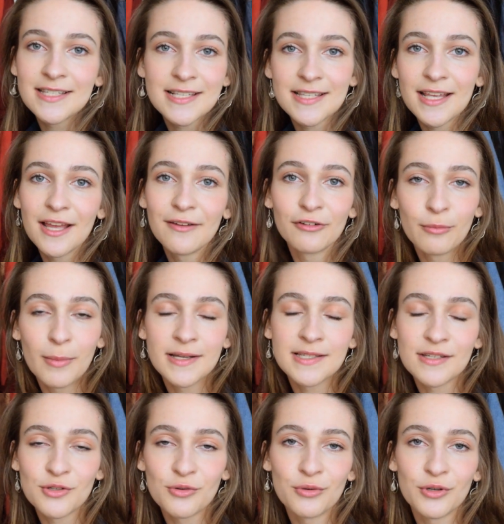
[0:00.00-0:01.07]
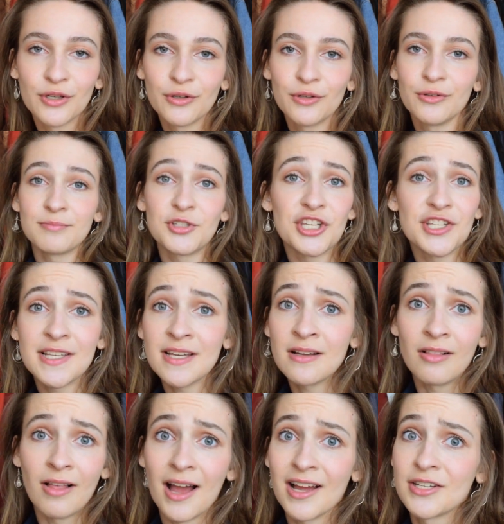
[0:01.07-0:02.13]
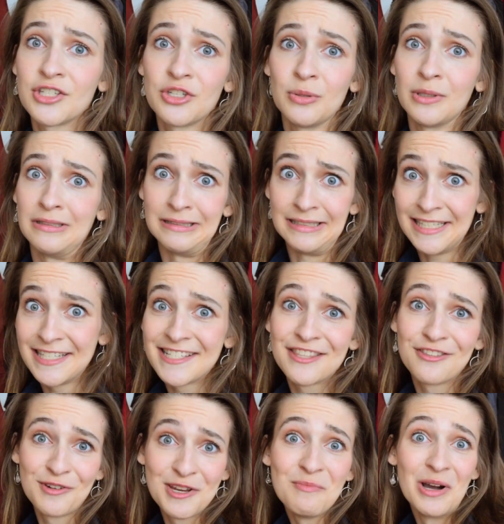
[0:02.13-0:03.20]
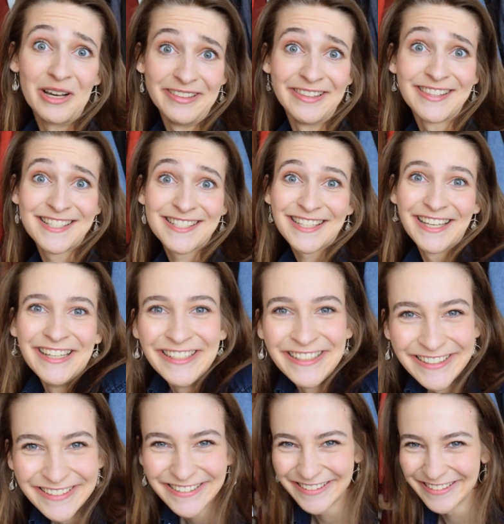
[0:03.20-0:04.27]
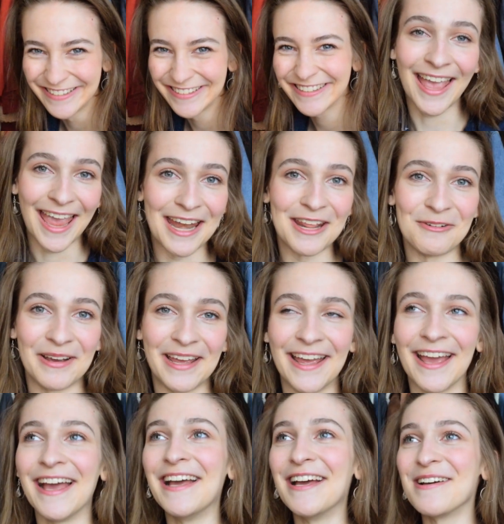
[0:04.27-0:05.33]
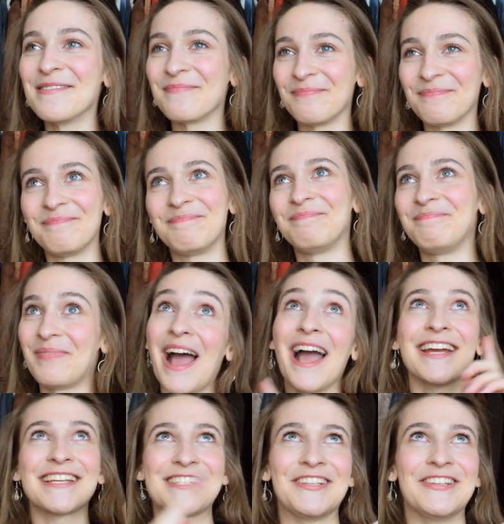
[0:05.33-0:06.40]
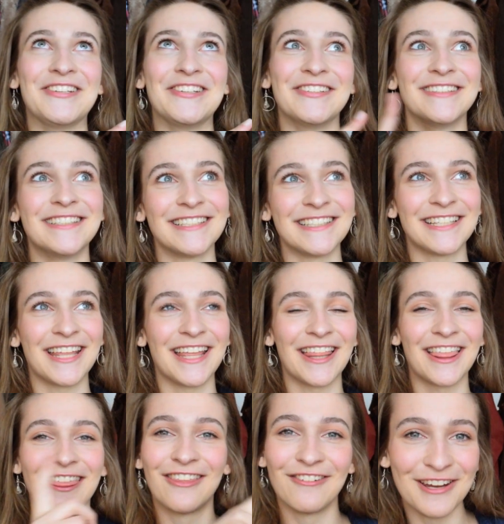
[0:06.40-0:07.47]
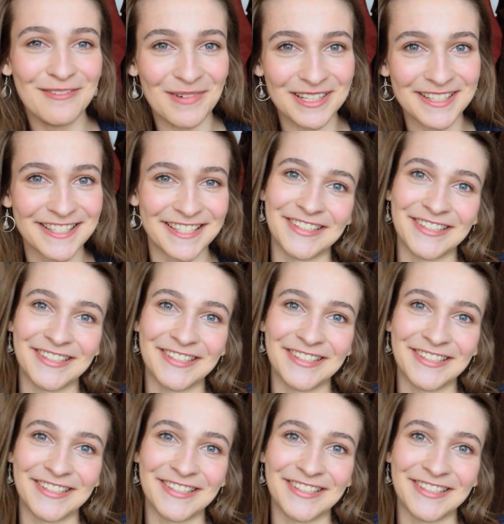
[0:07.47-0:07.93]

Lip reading: to say for my tutorial, she's gonna last you at least 3 months. Anyway, back to 3 months